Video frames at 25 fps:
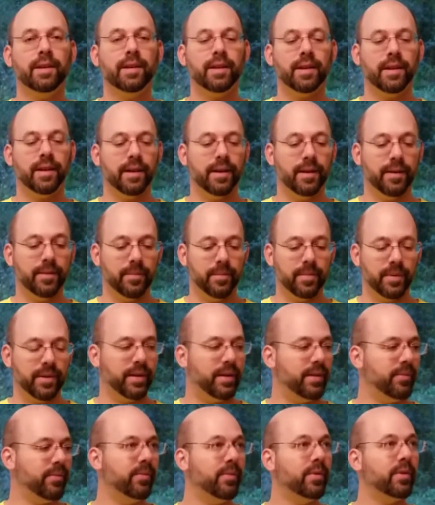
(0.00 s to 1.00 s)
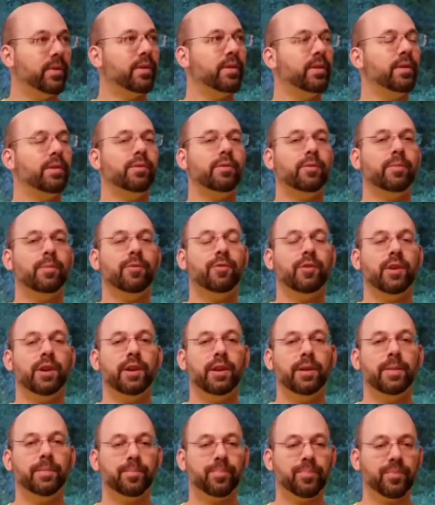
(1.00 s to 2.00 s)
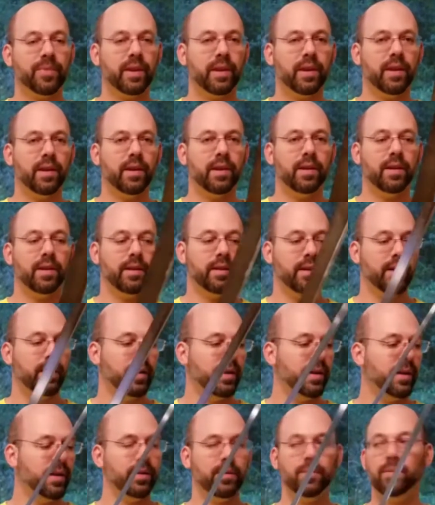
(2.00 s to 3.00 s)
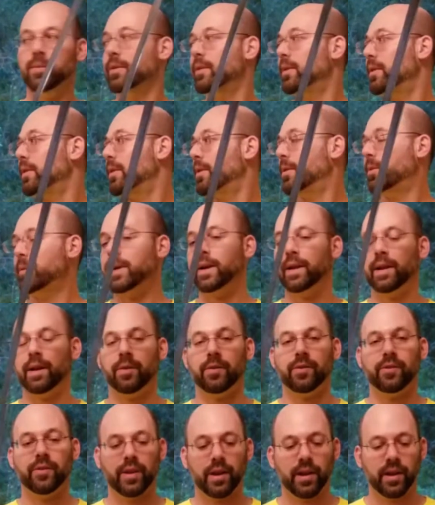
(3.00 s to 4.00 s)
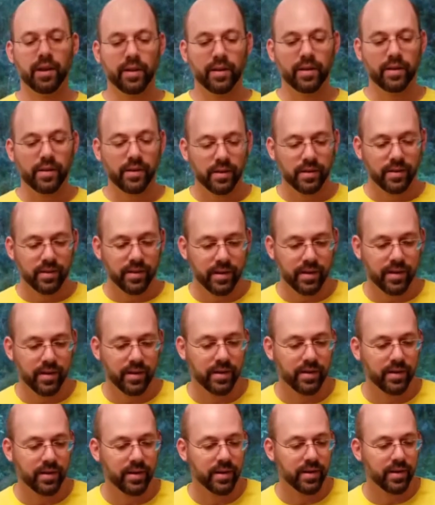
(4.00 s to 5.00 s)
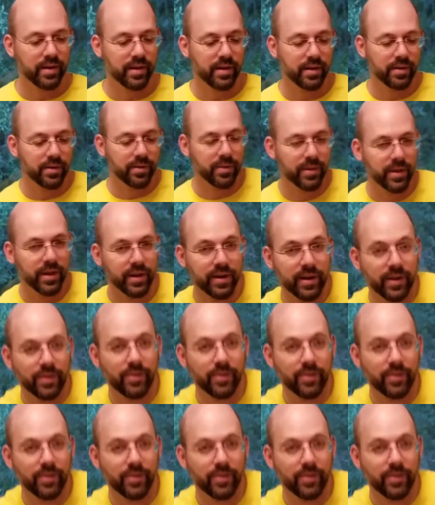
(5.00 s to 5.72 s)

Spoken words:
But we're going to use a machete, and we're going to go right outside and do that now.